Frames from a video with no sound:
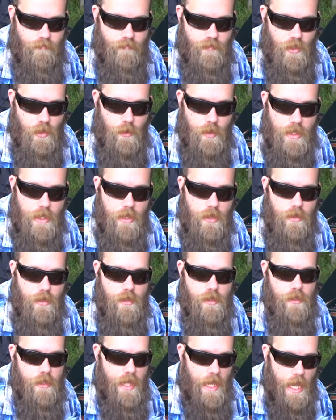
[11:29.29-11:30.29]
few
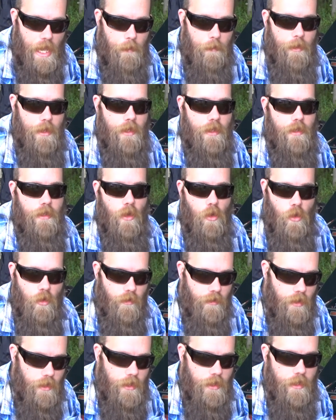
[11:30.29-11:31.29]
years, camping,
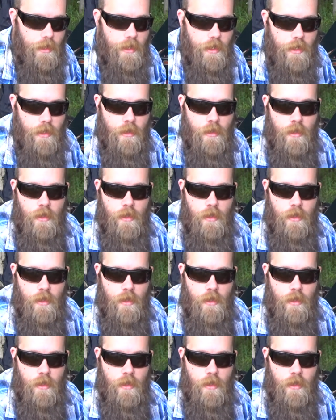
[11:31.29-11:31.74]
overlanding,